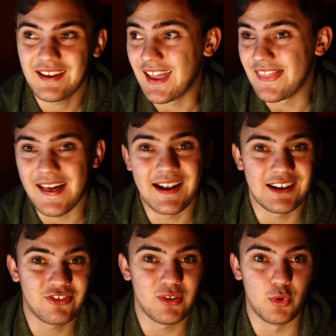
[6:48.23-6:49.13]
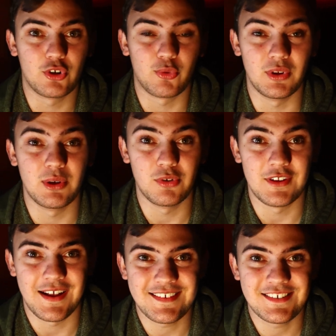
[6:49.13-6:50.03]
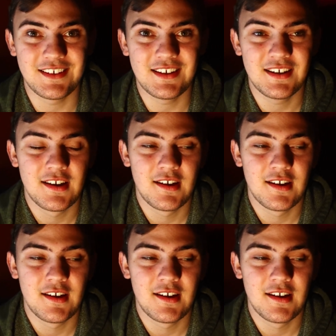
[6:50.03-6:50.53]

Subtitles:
and that actually worked really, really nicely.